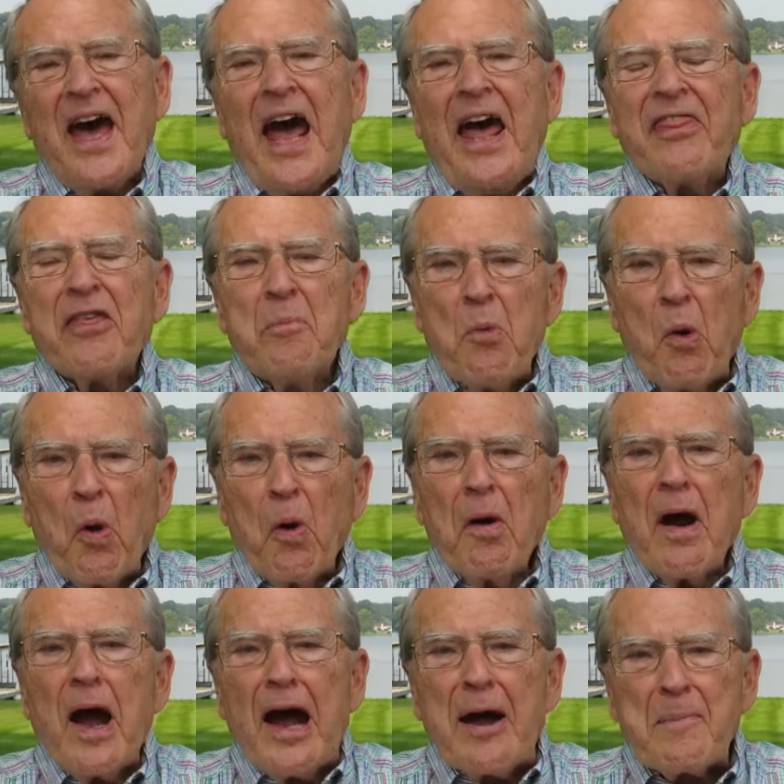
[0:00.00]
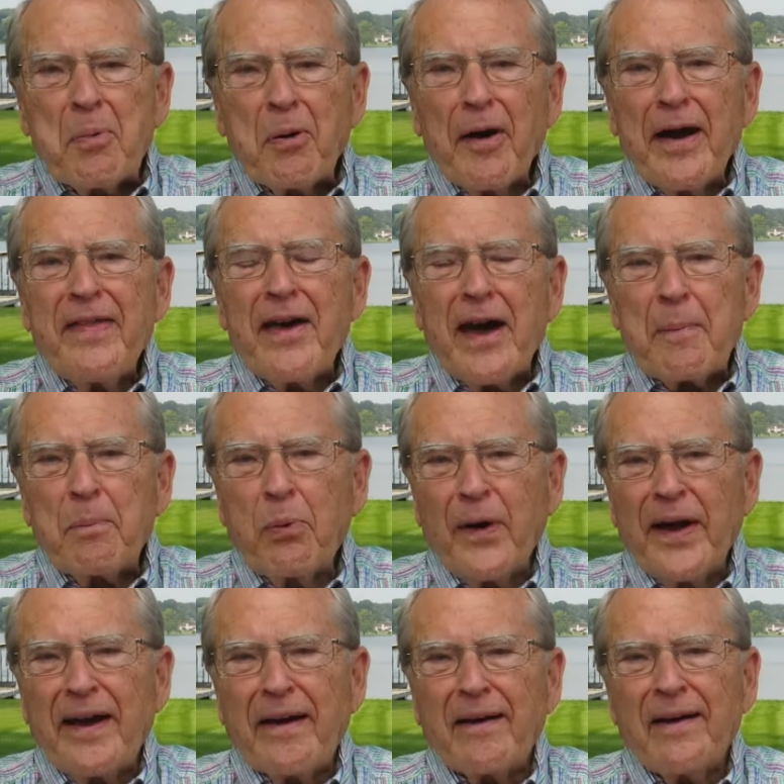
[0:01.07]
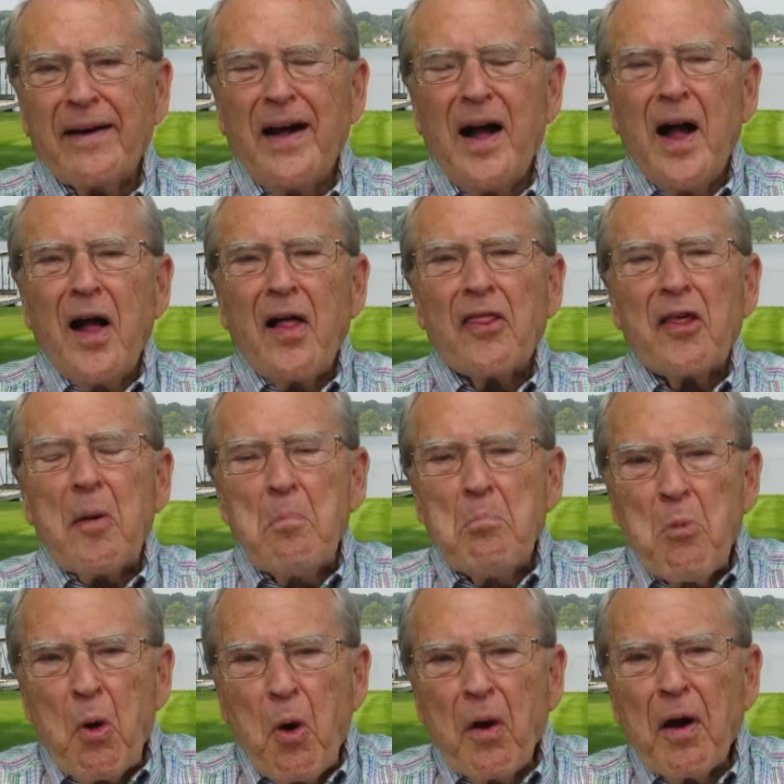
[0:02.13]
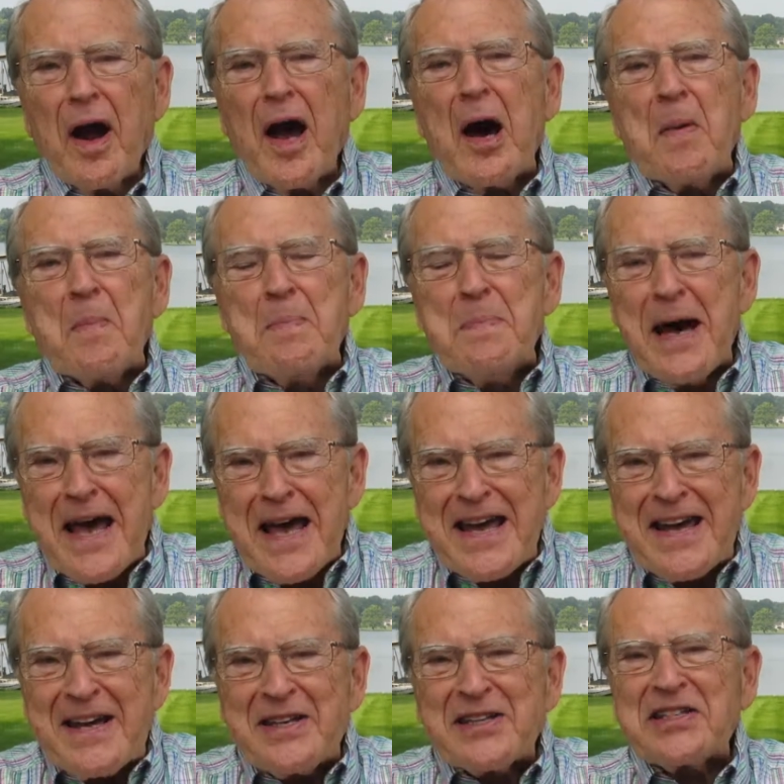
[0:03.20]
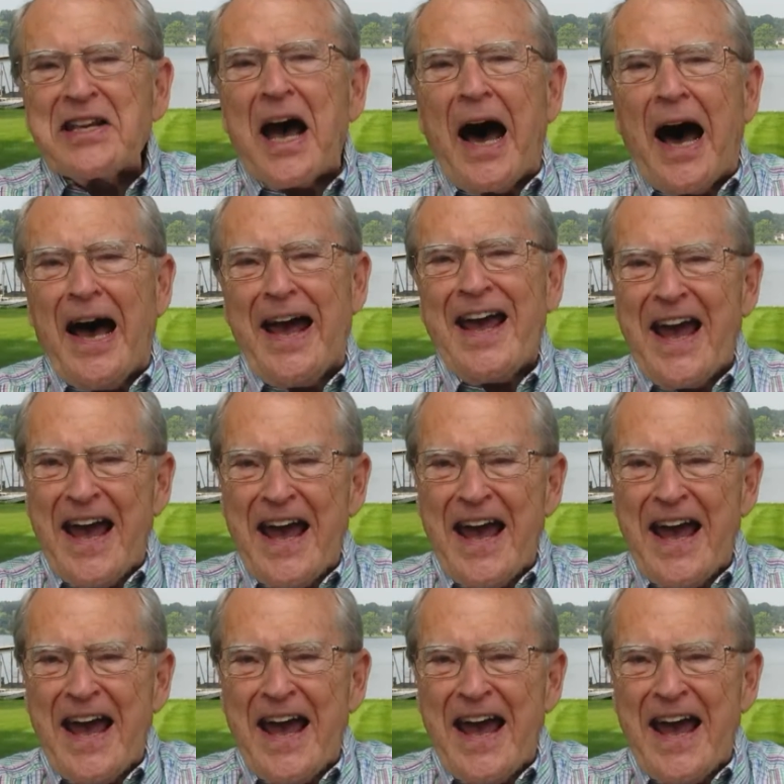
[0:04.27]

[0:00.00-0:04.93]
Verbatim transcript: and the more I pray that prayer, the more amazed I